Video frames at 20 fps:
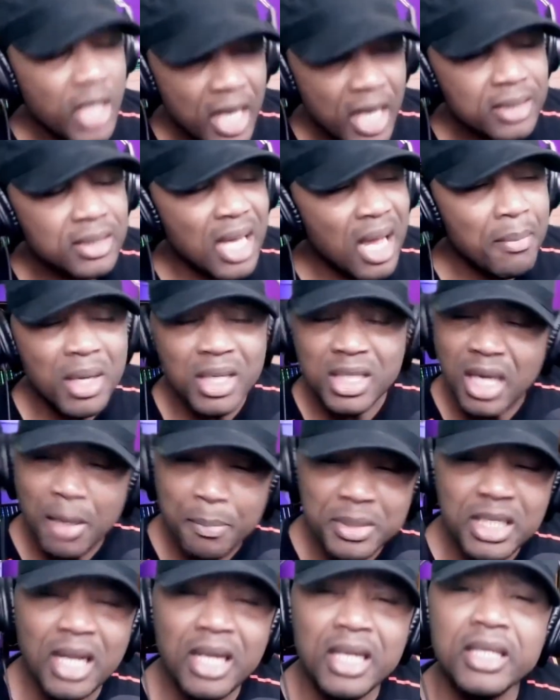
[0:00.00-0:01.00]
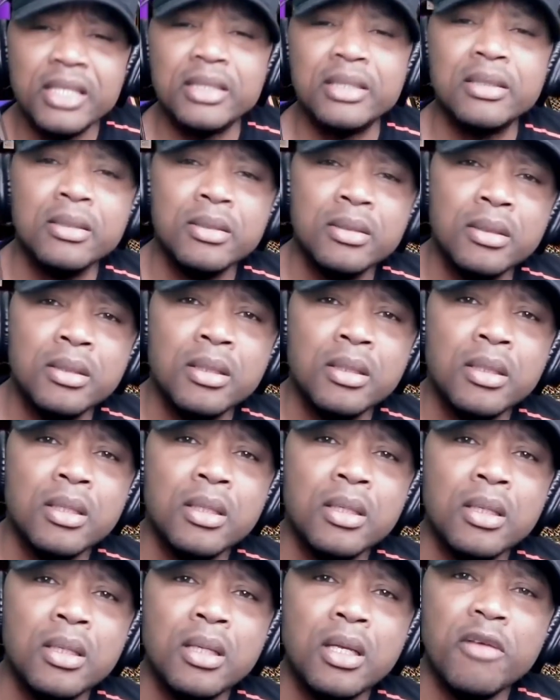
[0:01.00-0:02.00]
Yes, I'm a capitalist.
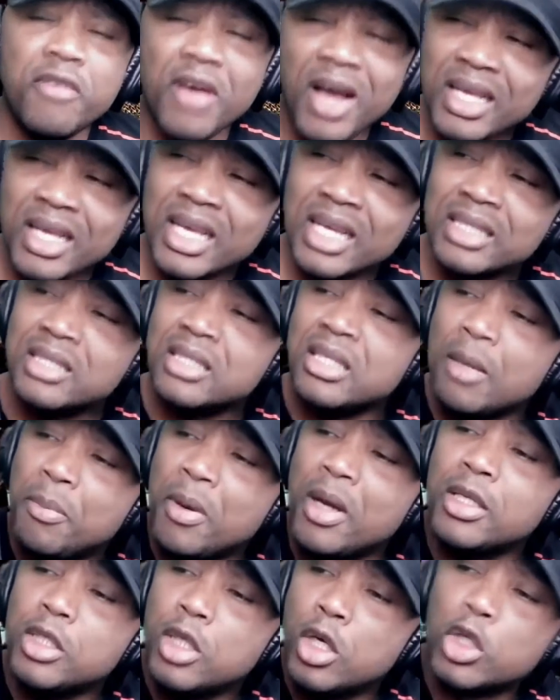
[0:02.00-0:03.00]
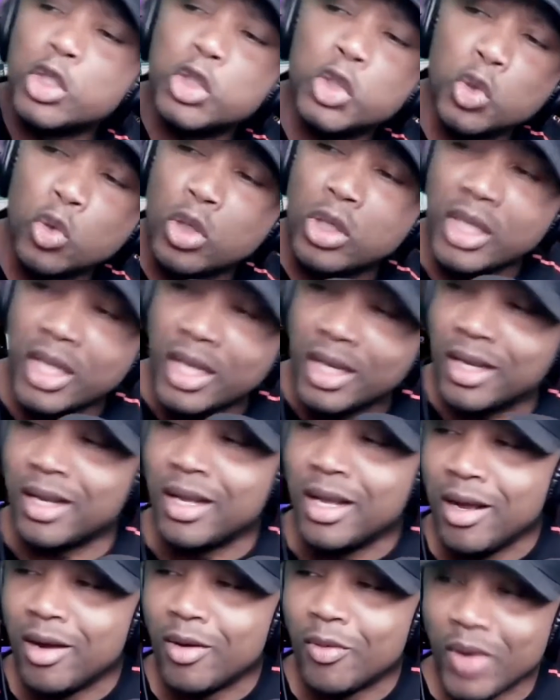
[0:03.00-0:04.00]
If I can step on your shoulder,
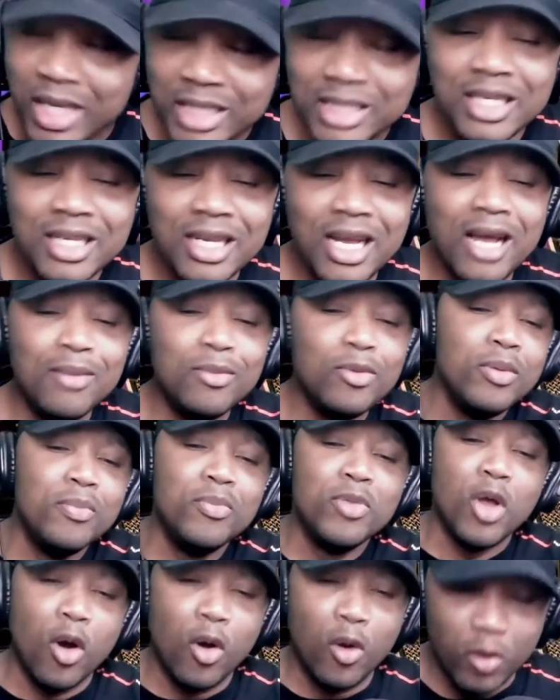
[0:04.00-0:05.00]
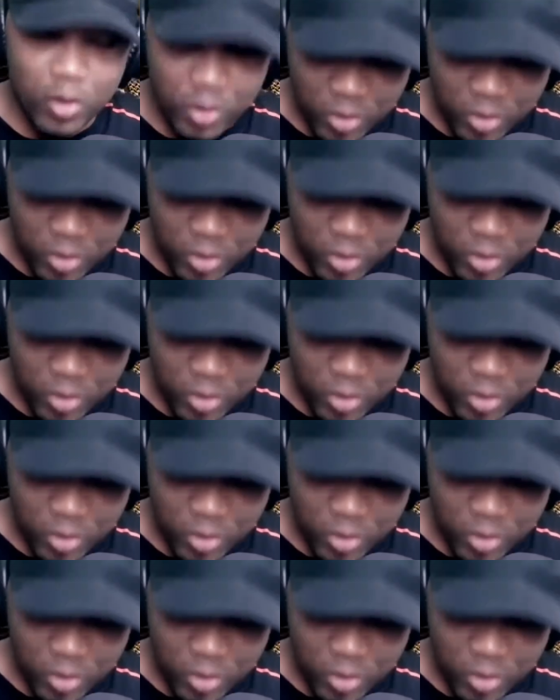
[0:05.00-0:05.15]
what do you think I'm doing now?